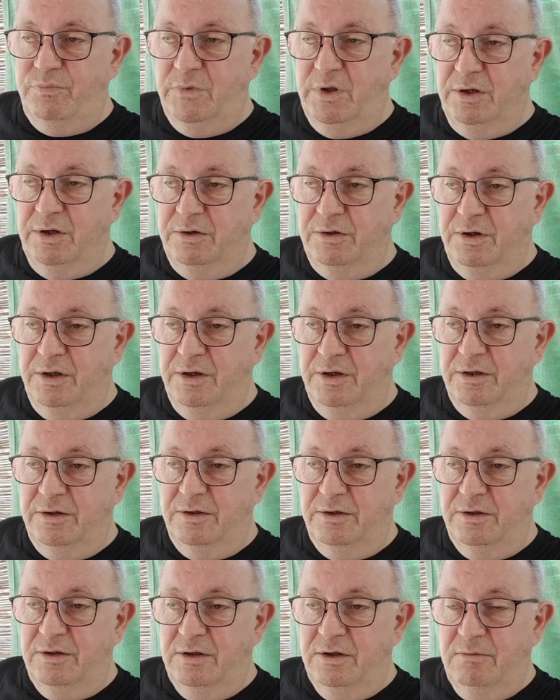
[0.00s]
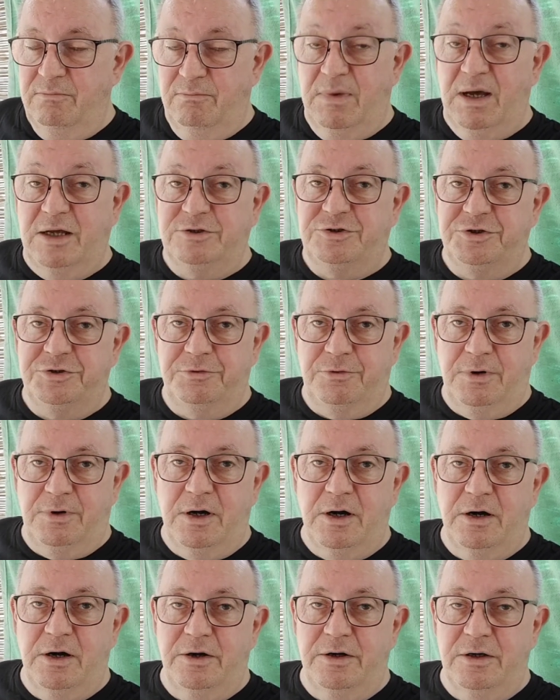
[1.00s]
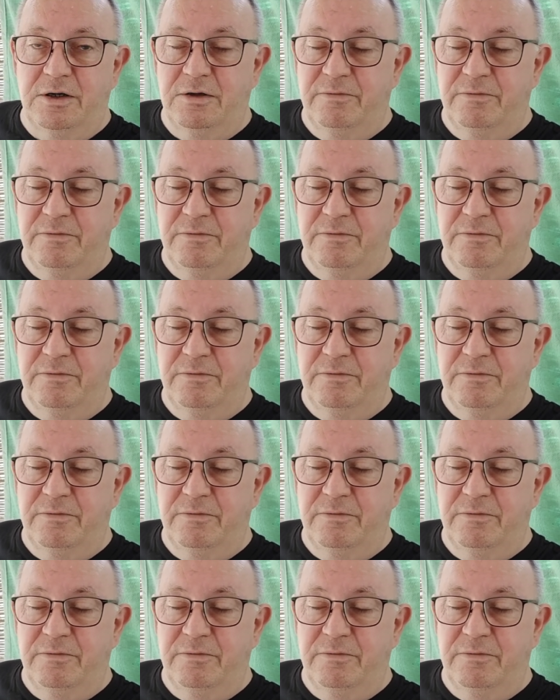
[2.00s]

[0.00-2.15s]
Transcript: in my general area.